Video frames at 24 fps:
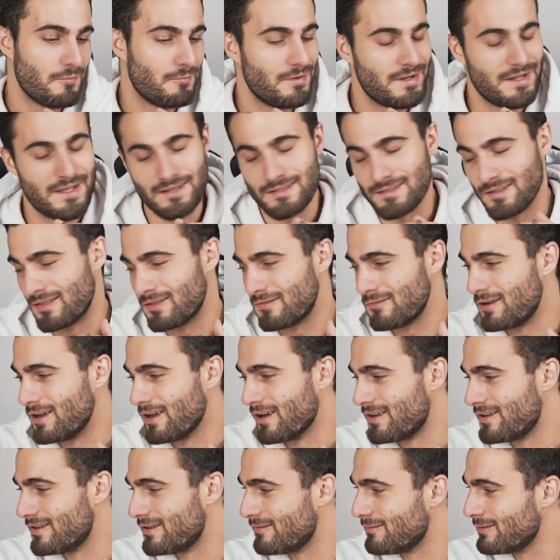get to
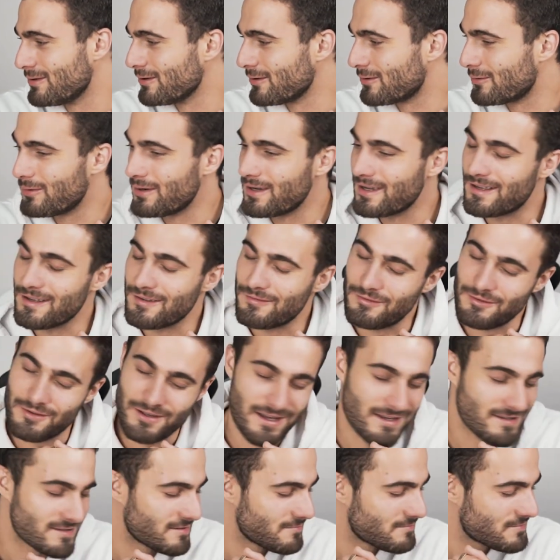300 real quick if you
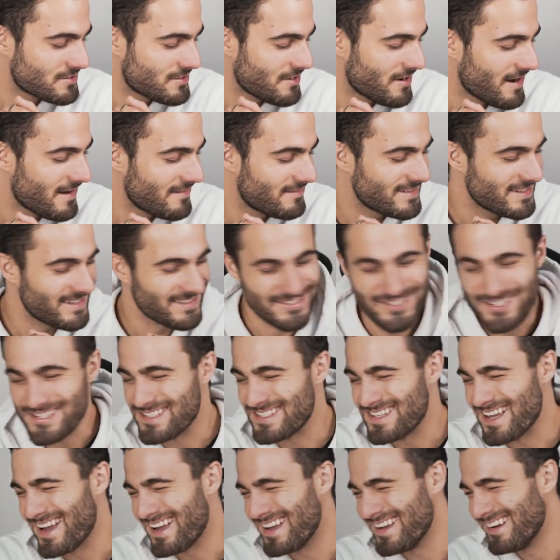guys subscribed. Just
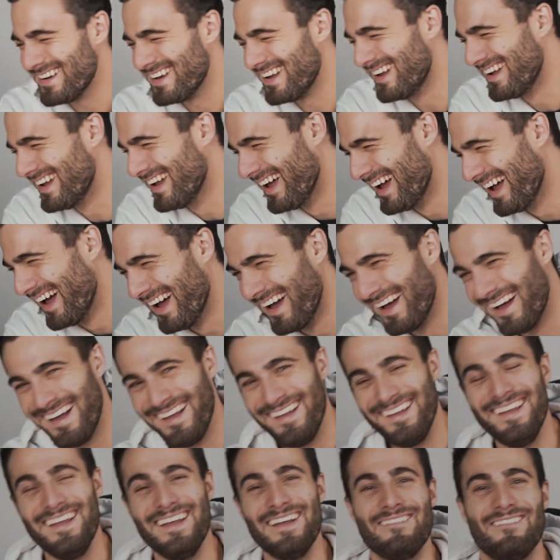saying.
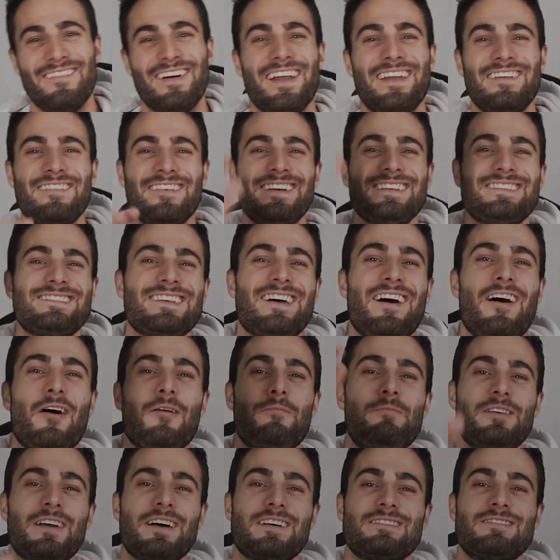But anyways,
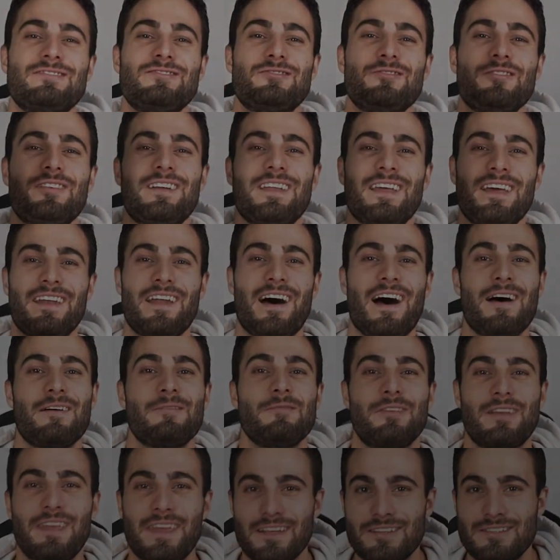hope you guys enjoyed, and I
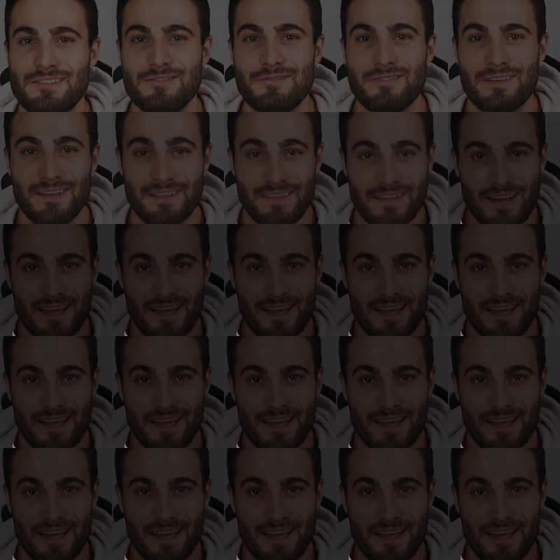will catch you in the